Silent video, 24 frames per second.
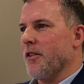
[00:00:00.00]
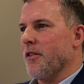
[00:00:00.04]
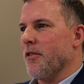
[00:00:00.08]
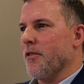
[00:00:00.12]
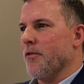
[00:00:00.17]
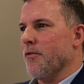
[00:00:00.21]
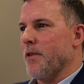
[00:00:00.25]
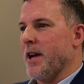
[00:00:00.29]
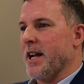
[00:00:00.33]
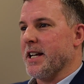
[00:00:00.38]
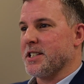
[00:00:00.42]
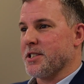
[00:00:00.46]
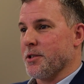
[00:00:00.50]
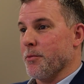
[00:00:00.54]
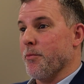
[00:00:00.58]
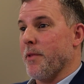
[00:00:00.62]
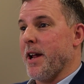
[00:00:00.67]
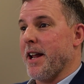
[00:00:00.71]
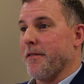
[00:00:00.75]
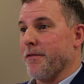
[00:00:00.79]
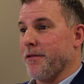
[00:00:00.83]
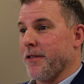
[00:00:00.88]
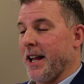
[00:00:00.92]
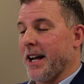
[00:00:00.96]
raise some
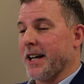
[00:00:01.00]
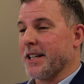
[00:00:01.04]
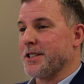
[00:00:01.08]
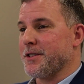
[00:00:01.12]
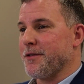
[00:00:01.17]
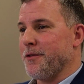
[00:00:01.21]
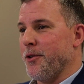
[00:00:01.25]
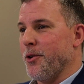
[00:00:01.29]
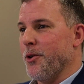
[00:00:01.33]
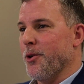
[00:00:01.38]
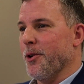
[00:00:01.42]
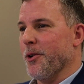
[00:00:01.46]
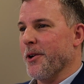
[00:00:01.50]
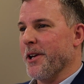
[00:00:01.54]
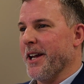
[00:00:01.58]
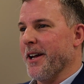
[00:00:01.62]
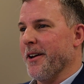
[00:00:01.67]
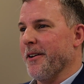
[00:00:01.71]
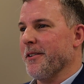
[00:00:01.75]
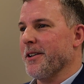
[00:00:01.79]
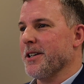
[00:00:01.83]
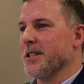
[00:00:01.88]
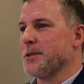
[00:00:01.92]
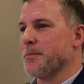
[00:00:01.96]
red flags for
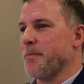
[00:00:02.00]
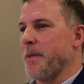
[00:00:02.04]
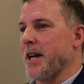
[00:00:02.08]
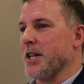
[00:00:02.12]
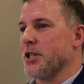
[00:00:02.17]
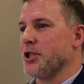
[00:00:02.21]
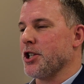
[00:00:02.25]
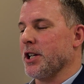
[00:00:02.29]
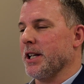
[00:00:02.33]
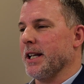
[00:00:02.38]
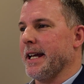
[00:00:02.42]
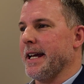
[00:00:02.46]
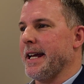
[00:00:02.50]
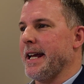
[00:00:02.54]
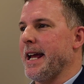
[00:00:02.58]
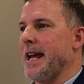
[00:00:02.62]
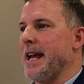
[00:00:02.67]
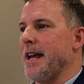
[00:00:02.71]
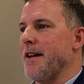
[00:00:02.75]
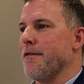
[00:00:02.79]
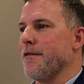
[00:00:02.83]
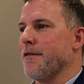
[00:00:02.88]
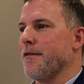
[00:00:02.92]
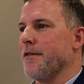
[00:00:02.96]
you, especially
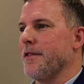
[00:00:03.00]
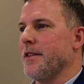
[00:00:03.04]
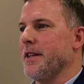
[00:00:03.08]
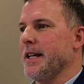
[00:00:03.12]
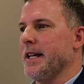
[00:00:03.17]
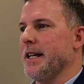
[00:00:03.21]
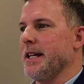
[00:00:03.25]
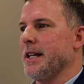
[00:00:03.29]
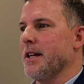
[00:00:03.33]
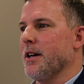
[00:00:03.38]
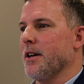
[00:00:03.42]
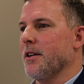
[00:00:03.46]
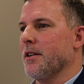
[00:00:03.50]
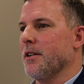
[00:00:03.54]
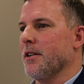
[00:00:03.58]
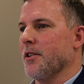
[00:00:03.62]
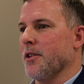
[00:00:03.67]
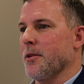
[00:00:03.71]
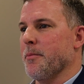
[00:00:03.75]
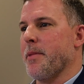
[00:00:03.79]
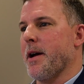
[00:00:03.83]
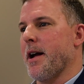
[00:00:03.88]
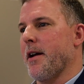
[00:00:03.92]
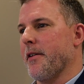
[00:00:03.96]
if the
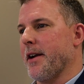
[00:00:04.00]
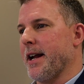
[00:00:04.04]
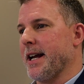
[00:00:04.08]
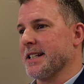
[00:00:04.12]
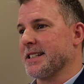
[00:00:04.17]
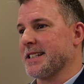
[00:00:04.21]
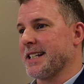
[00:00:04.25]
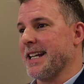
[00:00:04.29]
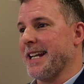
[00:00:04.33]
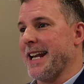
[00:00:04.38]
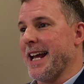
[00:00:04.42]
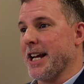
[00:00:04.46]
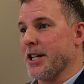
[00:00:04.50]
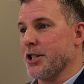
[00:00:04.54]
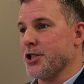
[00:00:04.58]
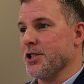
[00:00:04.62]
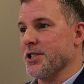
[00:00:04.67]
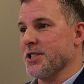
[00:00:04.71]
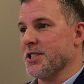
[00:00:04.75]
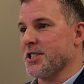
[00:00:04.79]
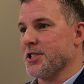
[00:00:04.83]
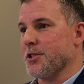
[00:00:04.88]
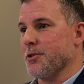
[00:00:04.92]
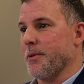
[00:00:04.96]
other parent has
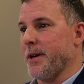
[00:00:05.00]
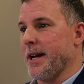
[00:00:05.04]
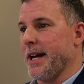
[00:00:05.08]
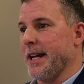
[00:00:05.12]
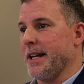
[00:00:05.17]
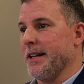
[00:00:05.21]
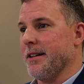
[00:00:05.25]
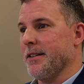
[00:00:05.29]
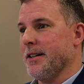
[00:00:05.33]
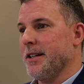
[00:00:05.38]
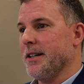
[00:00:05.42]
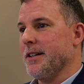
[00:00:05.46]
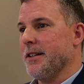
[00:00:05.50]
connections to a